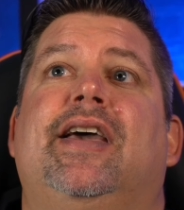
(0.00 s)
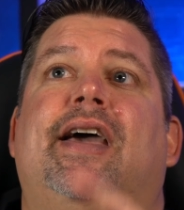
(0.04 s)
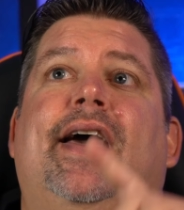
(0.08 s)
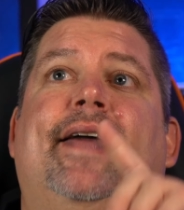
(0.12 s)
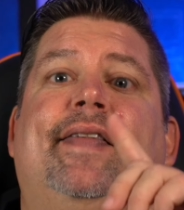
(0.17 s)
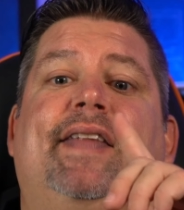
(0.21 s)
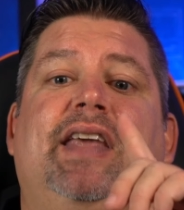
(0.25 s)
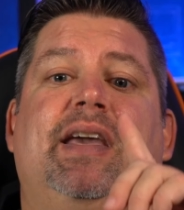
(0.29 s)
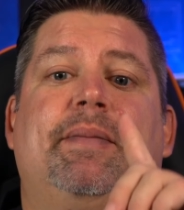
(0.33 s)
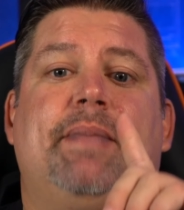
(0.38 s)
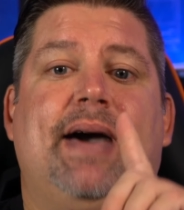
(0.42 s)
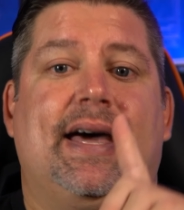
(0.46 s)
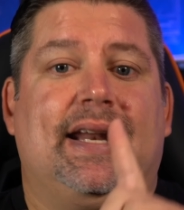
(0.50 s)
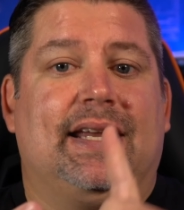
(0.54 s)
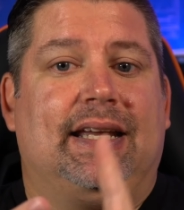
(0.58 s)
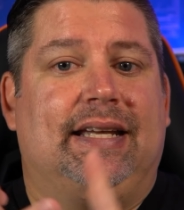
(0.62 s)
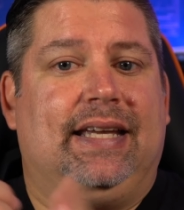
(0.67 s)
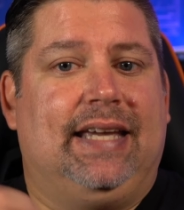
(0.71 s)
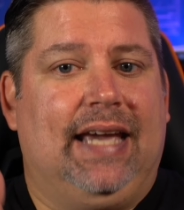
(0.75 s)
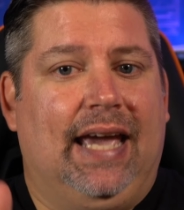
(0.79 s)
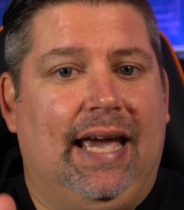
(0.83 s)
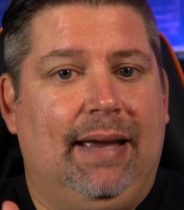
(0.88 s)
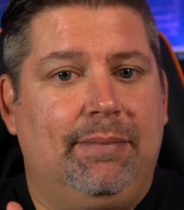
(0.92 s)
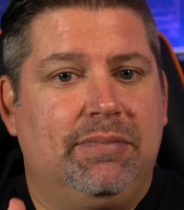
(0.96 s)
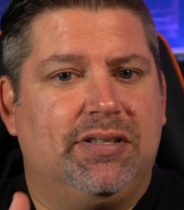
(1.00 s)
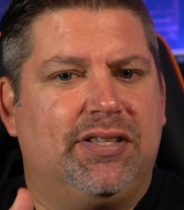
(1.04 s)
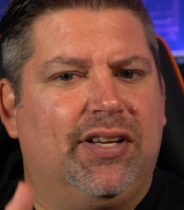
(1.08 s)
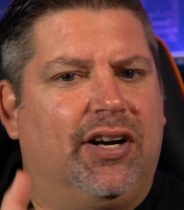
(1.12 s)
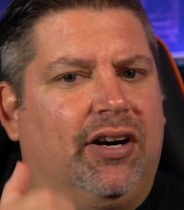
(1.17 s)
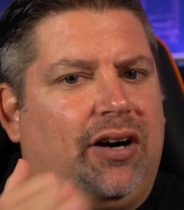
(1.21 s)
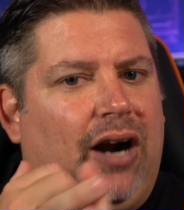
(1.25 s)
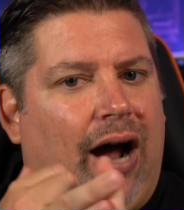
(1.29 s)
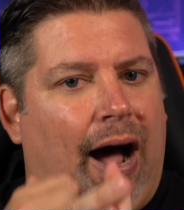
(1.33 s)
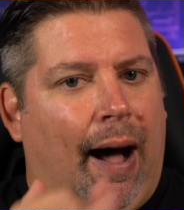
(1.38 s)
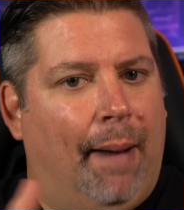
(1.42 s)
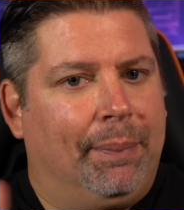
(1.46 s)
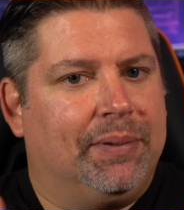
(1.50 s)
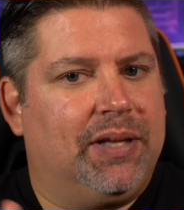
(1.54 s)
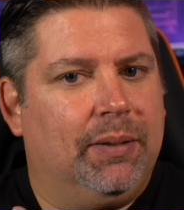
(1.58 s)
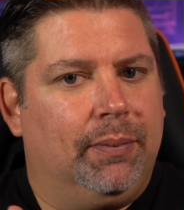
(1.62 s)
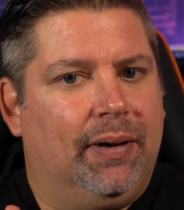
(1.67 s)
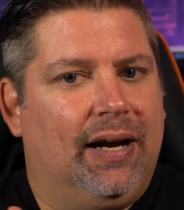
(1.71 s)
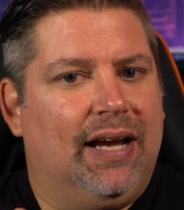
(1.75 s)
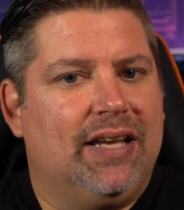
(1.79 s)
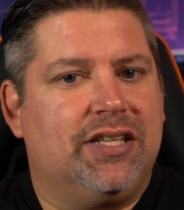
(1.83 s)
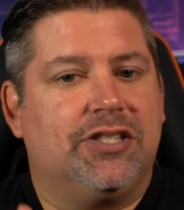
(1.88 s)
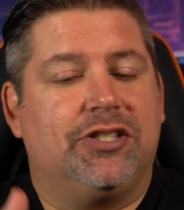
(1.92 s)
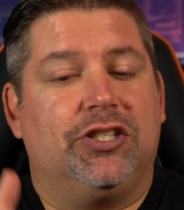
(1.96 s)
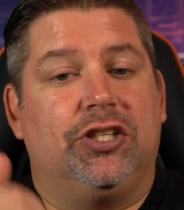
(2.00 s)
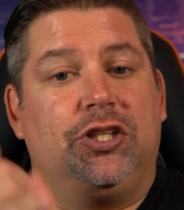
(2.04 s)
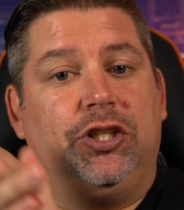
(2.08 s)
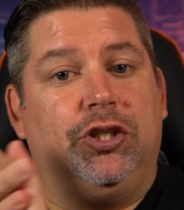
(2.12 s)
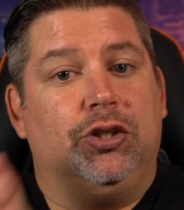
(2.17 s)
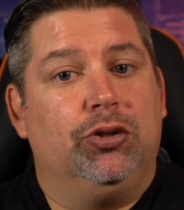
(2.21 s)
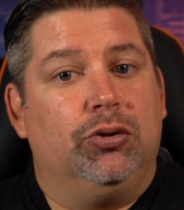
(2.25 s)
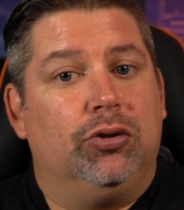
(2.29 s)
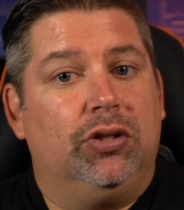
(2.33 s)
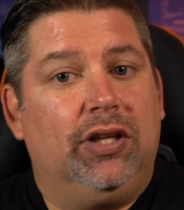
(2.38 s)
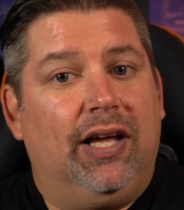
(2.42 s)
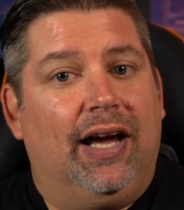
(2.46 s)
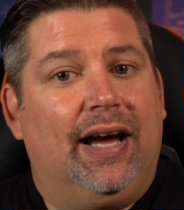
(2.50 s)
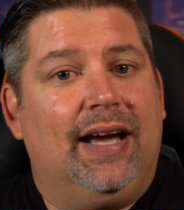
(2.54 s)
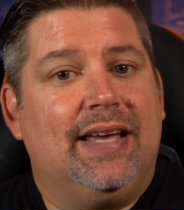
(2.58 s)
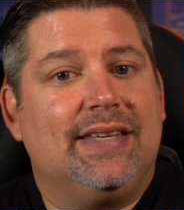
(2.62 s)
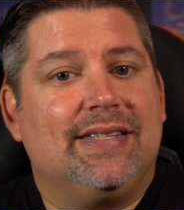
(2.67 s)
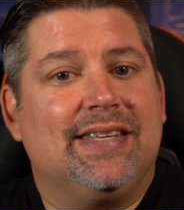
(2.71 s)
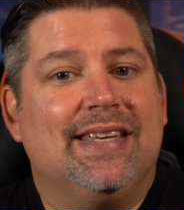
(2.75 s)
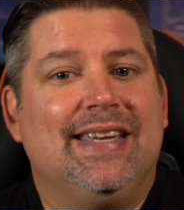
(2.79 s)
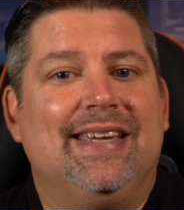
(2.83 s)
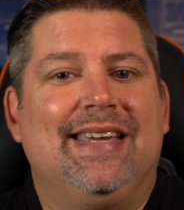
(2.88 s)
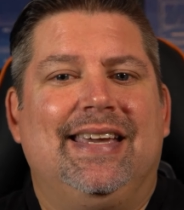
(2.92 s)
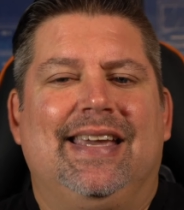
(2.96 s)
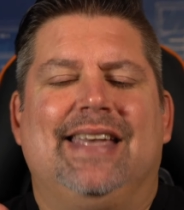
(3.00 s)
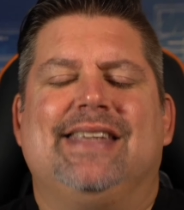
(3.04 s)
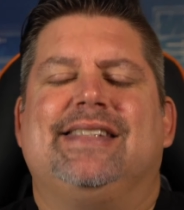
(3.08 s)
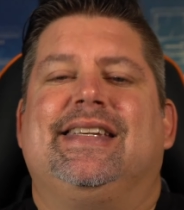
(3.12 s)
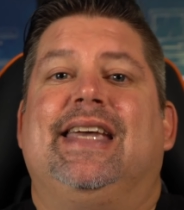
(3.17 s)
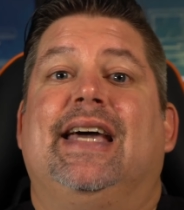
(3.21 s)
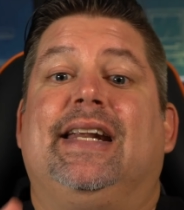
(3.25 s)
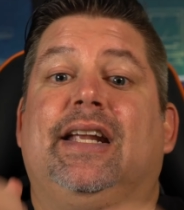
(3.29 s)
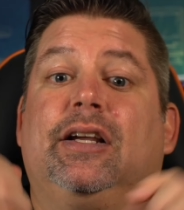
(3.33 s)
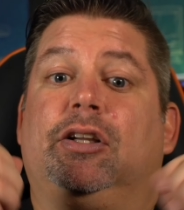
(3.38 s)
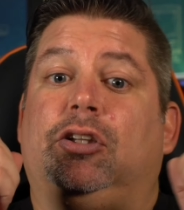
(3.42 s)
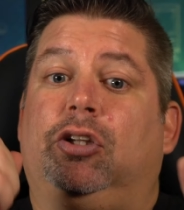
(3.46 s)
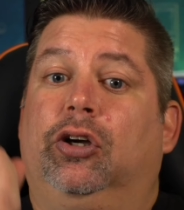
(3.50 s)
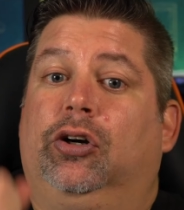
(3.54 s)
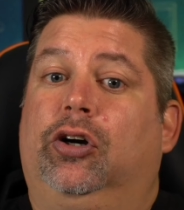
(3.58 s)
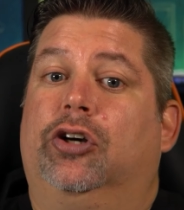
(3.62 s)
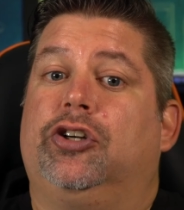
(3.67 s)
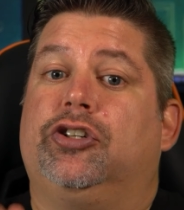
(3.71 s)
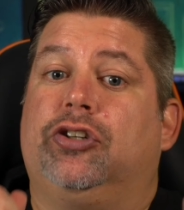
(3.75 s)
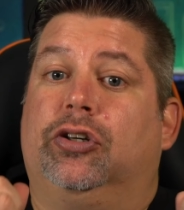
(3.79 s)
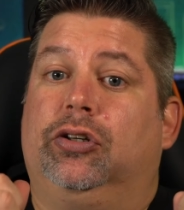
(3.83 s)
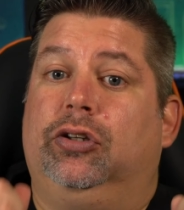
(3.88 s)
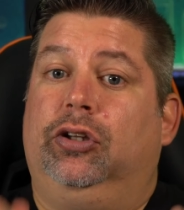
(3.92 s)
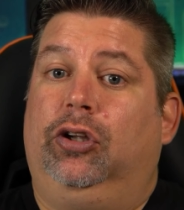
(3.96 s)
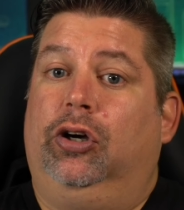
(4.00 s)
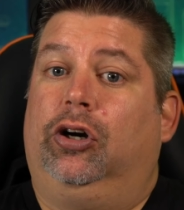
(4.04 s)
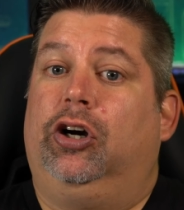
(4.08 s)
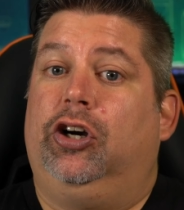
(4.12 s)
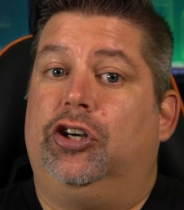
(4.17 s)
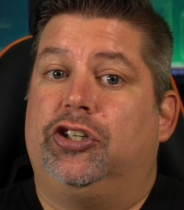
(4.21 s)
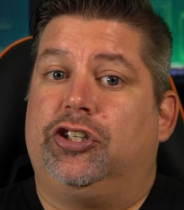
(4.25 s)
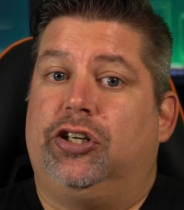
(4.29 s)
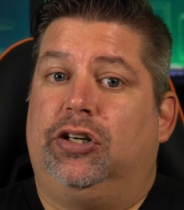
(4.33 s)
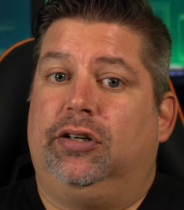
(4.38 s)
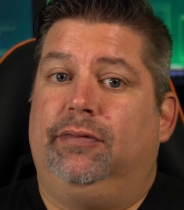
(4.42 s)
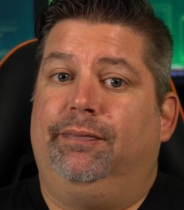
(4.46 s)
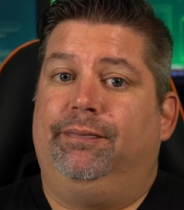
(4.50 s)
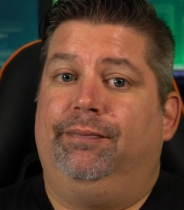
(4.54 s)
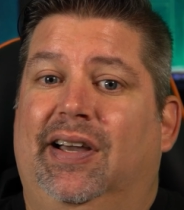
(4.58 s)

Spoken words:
and the amount of games that are optimized to utilize is getting larger and larger.